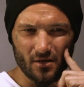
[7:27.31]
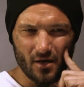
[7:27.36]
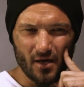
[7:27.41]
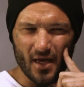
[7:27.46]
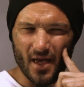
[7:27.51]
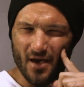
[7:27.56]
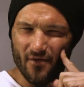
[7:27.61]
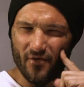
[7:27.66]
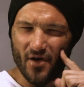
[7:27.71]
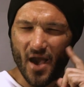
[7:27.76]

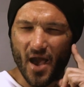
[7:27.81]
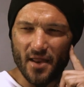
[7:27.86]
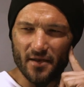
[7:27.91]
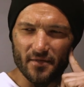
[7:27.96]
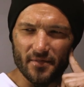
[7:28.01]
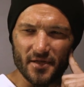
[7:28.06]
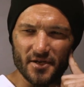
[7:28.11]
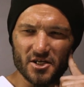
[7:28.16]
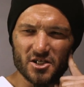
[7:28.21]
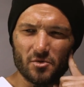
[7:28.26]
heavy-handed.
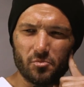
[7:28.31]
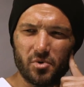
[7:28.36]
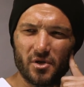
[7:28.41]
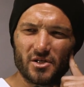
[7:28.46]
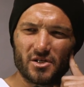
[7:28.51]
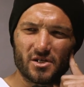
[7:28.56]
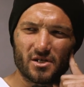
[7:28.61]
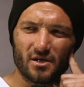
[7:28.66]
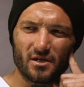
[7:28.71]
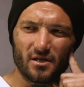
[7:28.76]
The
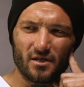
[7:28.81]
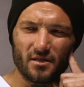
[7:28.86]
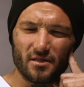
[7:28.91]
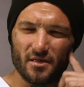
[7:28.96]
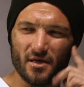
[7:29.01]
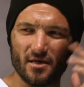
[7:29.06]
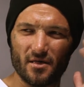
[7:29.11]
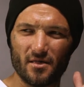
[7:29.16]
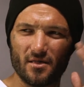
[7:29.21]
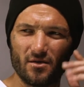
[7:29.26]
discipline,
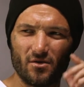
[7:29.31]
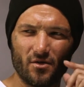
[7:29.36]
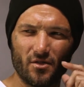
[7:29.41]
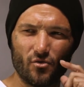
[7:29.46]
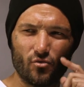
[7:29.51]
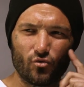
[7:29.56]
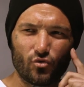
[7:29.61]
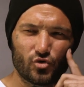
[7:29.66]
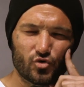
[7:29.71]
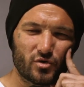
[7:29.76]
the
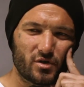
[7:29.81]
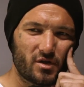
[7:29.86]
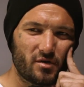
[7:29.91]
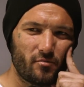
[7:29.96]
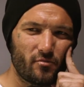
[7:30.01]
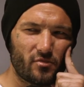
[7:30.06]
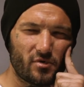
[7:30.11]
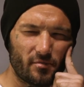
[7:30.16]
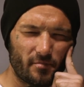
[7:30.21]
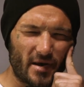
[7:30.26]
rules
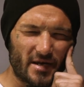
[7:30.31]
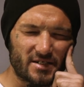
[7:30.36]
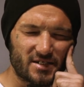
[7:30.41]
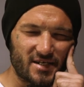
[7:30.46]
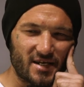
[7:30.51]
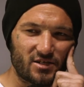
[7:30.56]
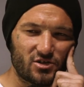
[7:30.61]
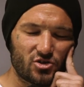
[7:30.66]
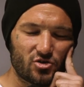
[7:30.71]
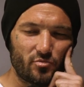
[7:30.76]
didn't really make
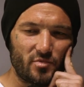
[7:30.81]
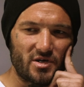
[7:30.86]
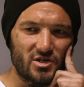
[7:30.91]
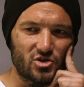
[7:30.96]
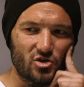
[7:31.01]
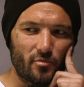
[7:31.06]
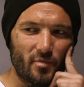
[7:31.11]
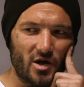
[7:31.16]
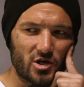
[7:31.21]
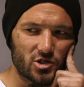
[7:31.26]
sense to me
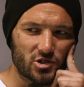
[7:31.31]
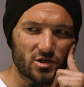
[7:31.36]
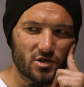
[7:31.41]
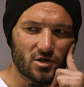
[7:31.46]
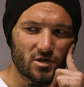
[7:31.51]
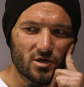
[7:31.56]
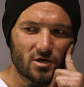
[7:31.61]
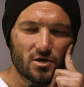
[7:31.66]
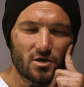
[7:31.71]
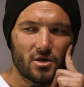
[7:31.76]
so much.
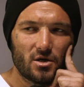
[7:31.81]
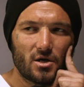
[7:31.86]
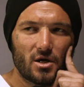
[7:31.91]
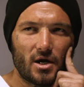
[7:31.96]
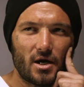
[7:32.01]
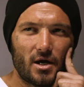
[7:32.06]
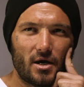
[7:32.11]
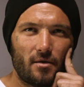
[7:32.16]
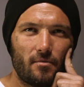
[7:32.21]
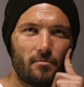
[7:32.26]

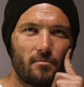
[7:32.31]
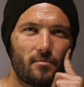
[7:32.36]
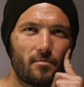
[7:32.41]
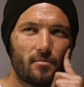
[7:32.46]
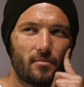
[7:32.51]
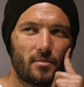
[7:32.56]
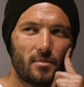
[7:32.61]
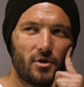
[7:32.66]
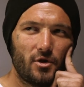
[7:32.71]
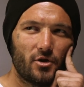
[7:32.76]
I
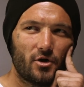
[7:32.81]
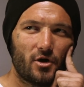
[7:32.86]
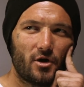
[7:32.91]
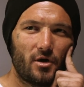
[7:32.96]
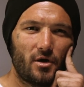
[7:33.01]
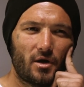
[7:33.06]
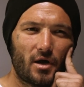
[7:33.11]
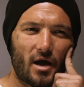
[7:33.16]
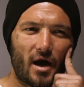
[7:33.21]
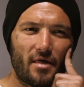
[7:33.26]

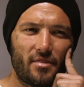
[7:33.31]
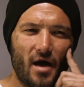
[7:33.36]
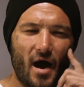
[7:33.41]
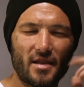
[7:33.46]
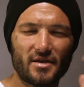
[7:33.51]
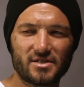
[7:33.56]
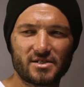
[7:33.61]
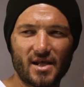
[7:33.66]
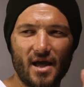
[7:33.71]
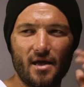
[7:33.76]

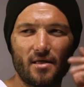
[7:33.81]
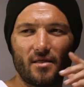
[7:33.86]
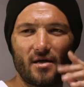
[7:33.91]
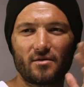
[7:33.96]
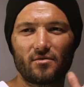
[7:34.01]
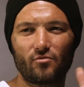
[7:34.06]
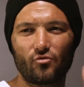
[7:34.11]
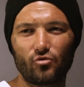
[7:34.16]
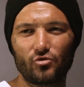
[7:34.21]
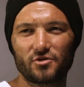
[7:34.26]
understand that
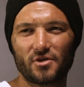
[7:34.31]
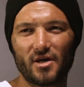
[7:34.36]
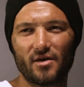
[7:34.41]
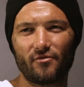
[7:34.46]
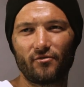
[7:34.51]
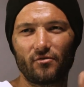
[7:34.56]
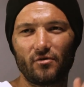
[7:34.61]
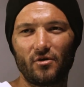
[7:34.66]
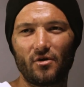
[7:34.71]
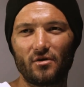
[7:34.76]
rules are
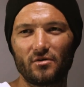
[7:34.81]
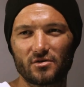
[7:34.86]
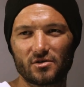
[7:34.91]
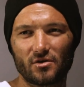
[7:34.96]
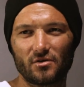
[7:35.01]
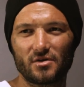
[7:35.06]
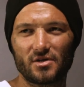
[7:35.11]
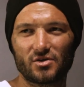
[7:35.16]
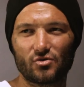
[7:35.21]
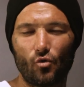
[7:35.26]
there, so
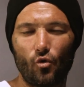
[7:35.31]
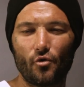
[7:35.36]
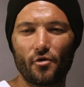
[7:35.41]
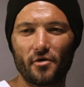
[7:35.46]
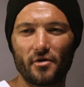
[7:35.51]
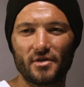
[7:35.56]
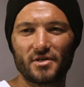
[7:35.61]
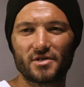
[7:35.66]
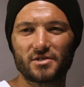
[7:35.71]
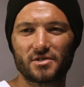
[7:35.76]
there's order
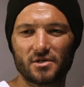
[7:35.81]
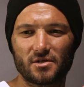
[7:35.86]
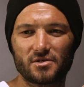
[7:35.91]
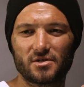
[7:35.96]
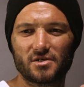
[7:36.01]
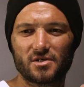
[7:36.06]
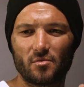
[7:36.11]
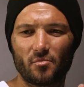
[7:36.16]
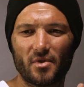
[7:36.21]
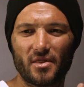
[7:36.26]
in this
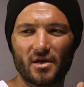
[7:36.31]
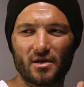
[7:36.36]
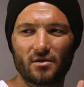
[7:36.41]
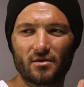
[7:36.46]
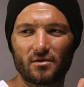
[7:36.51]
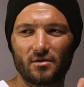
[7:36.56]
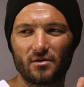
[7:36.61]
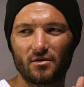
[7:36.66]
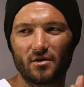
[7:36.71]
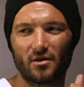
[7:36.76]
system, but
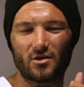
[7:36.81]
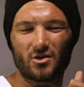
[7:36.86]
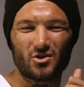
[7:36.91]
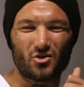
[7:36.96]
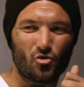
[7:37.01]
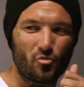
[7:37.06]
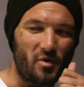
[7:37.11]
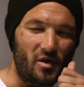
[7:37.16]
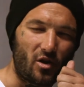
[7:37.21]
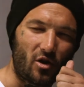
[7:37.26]
it
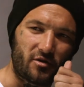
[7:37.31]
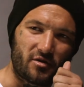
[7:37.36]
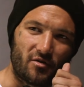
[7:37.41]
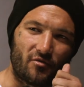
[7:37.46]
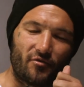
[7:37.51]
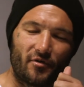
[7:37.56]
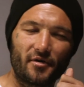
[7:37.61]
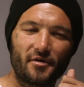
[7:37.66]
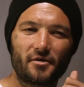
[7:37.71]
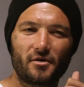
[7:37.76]
could be a lot different.